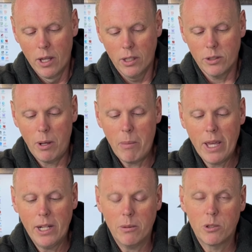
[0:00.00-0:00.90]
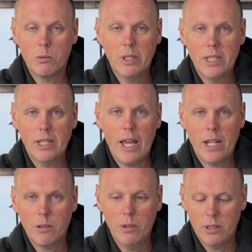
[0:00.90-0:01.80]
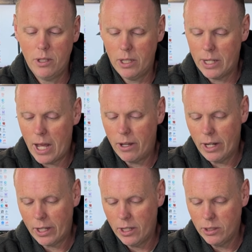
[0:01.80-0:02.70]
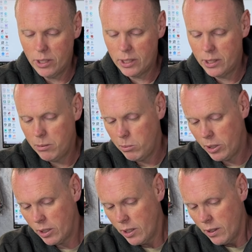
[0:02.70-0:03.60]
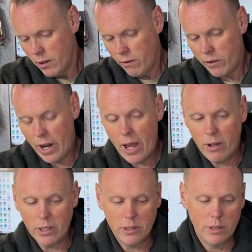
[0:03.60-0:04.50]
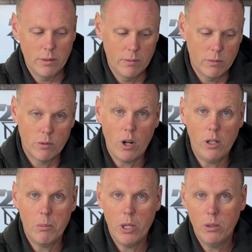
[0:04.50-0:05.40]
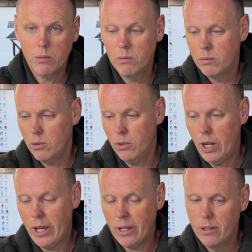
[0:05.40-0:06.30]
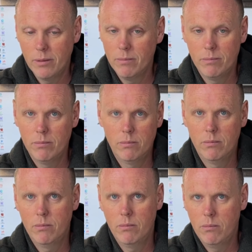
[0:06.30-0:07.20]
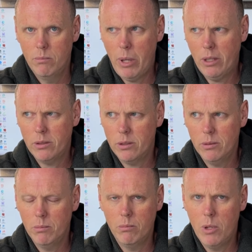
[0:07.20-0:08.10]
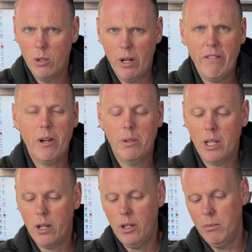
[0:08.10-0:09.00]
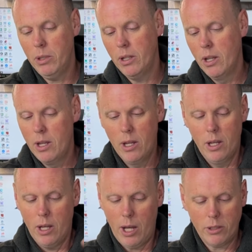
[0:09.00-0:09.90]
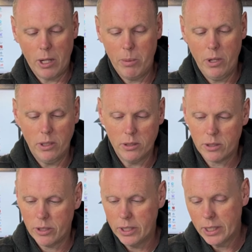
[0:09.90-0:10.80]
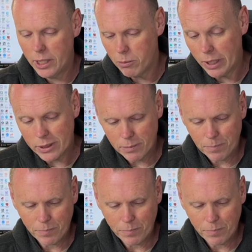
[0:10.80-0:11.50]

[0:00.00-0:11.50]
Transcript: So I may end up switching that to where it's on a dial and I can adjust it, but for now it's crawler mode or like bouncer mode. I forget what they call it, but I'll try to put it on the screen anyways.